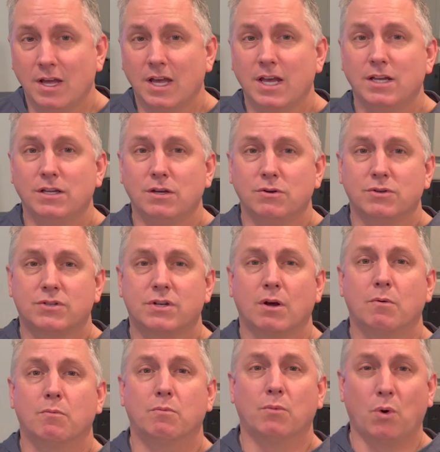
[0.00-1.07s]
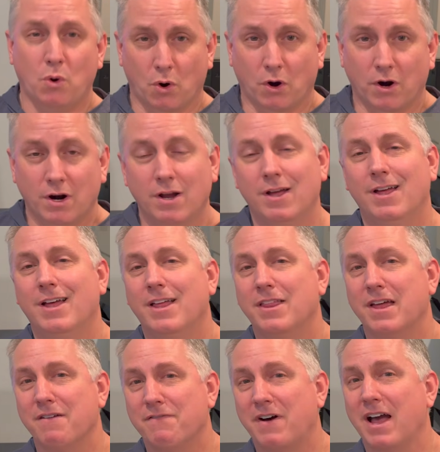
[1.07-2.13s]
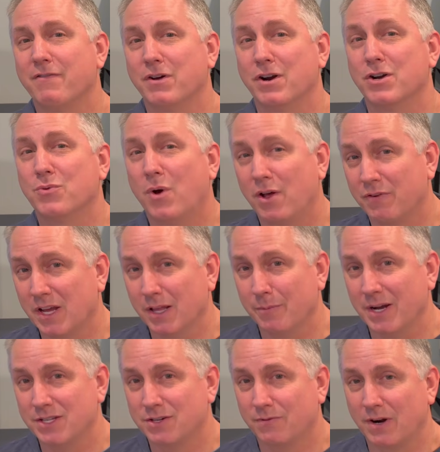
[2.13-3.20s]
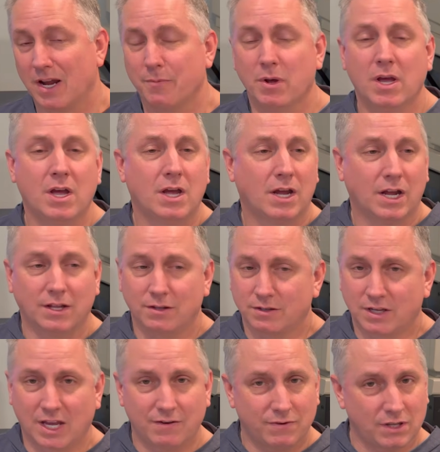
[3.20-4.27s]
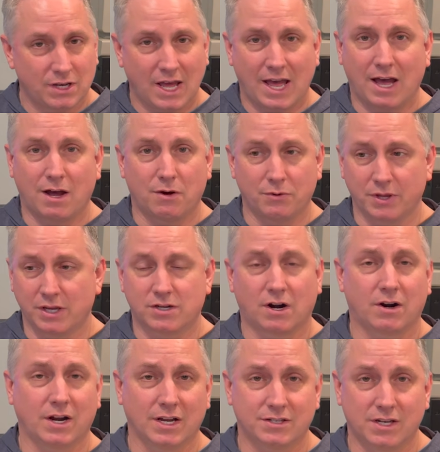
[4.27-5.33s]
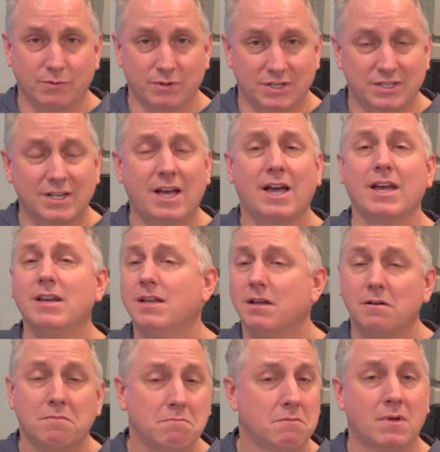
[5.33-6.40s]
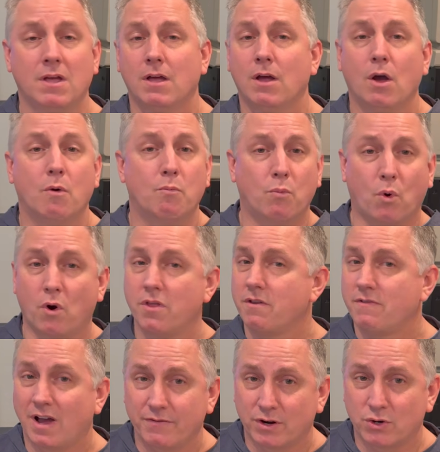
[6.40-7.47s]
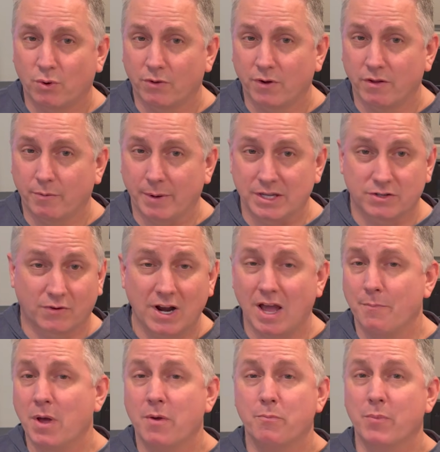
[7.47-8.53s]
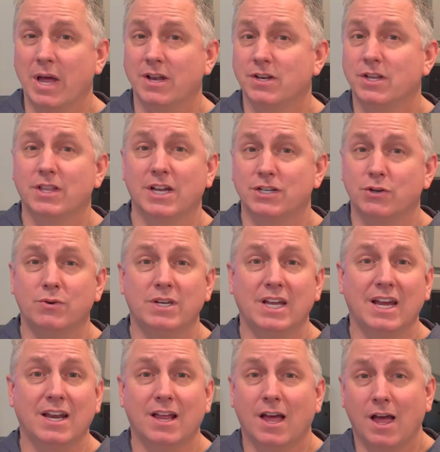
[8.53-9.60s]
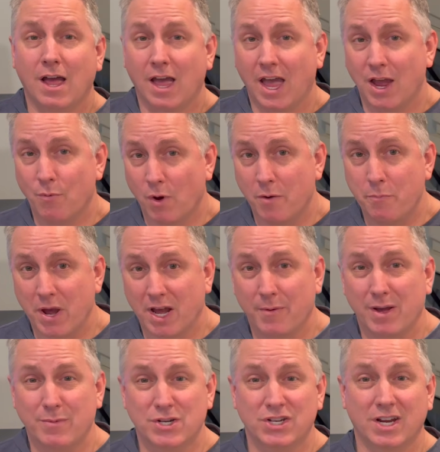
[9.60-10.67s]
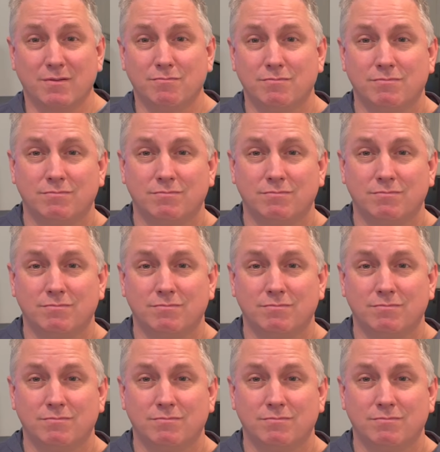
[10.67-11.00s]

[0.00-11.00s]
It used more than 512 kilobytes of RAM. And given how the Atari ST was designed, more than 512 kilobytes of RAM meant that you need a 1 megabyte machine.